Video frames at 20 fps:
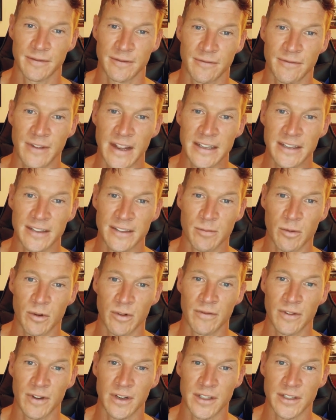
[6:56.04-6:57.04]
Fanta's
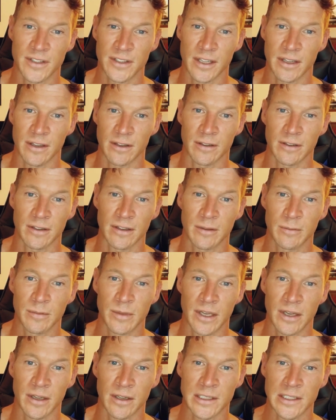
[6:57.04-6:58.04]
more fun to say, though. I'll
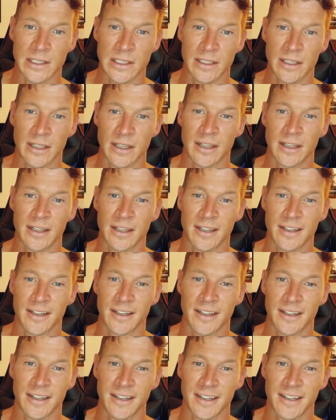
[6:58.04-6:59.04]
be honest.
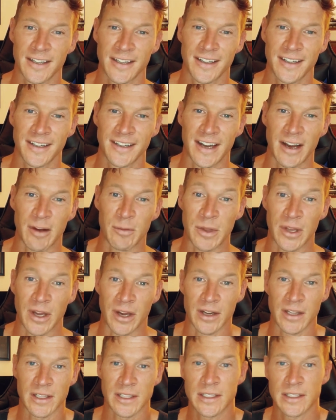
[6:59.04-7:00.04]
I'll be
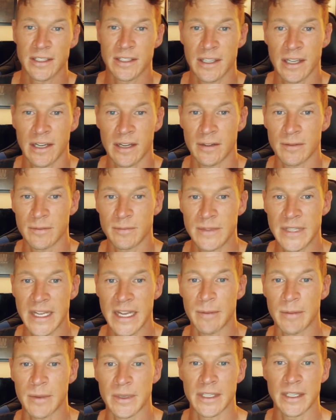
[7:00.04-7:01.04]
honest. Oh,
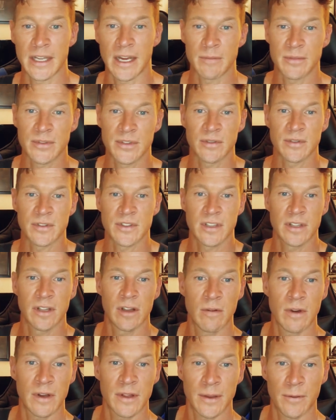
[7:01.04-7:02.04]
damn it. I'm so
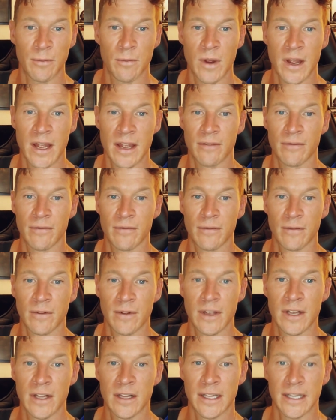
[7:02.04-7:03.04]
slow on the wave
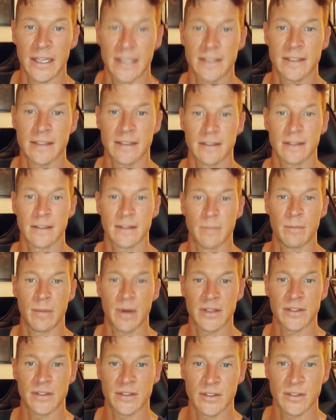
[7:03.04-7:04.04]
clicks. The
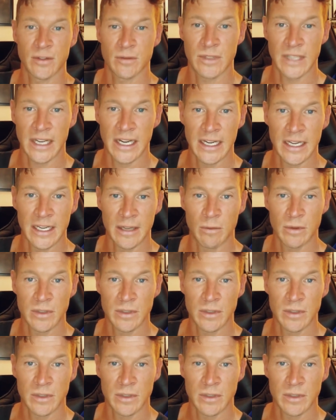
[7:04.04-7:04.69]
buttons are so tiny.